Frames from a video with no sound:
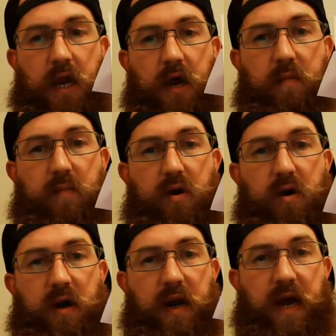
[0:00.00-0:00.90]

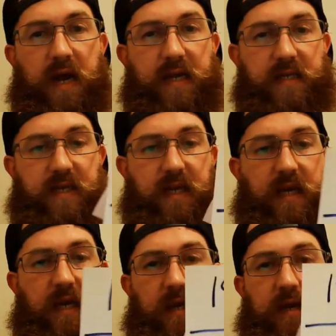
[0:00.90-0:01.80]
Number
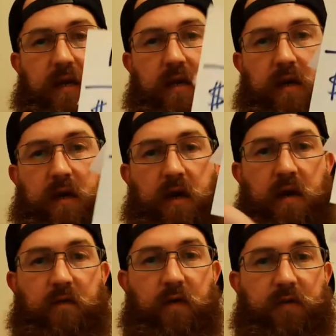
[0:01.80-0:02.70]
19
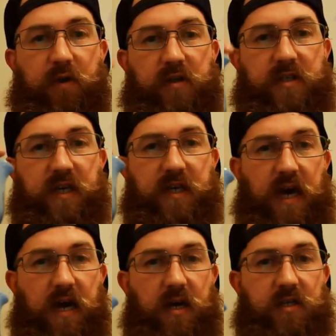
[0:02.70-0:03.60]
for
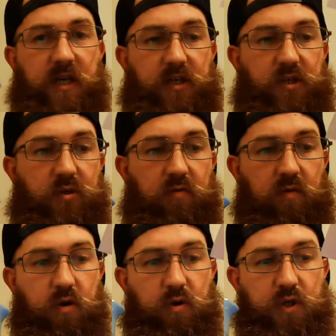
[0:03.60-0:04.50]
$13 gets you the
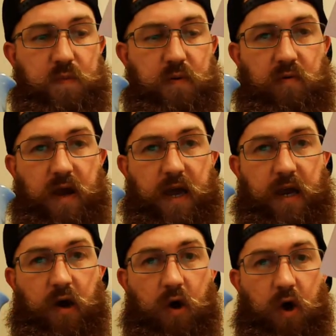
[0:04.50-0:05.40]
Rose
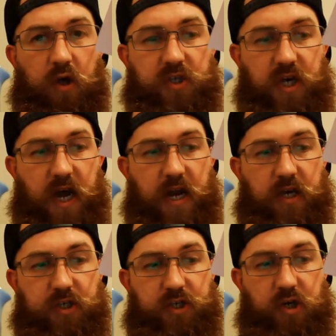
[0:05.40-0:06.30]
Parade, Hall
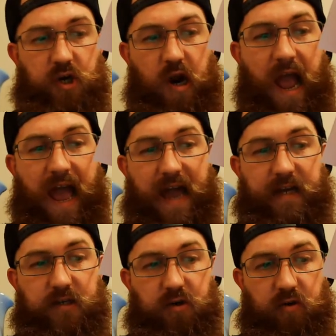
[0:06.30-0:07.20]
China, Sugar
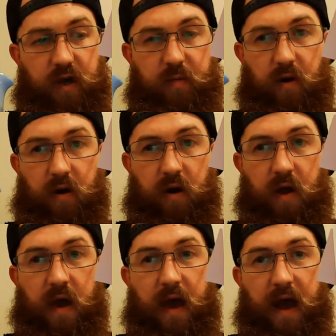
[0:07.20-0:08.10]
and Creamer.
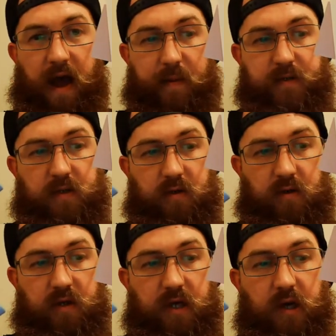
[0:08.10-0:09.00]

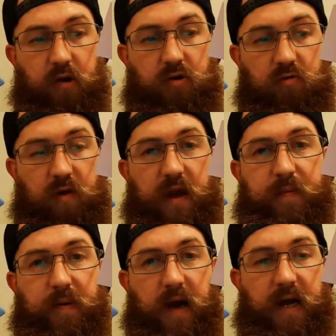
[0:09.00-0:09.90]
Absolutely
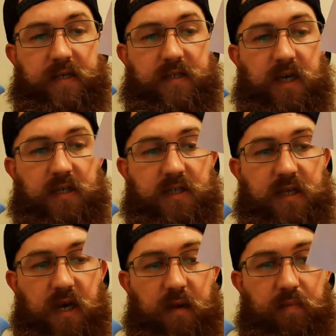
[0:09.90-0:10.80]
great price,
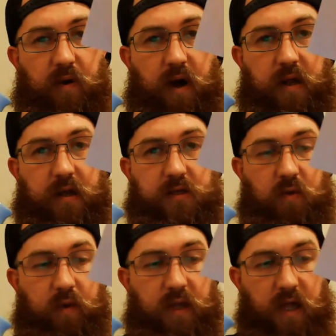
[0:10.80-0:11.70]
stunning
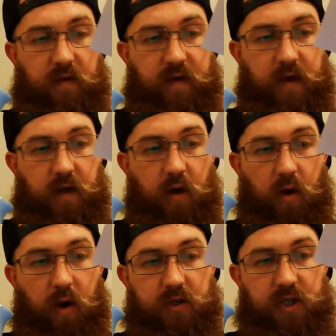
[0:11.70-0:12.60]
product. We love it.
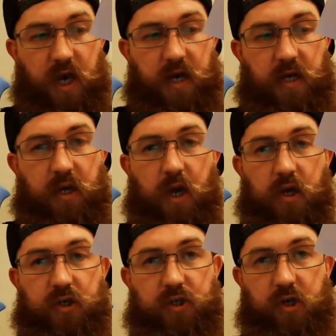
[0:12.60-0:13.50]
Hall China,
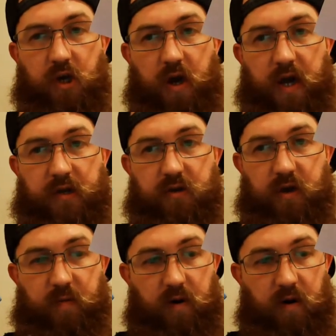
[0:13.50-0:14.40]
Sugar and
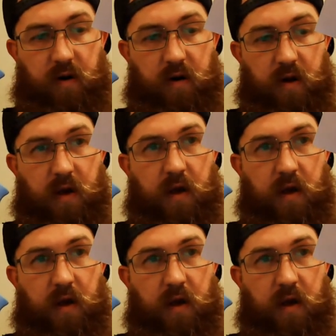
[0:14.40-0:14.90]
Creamer.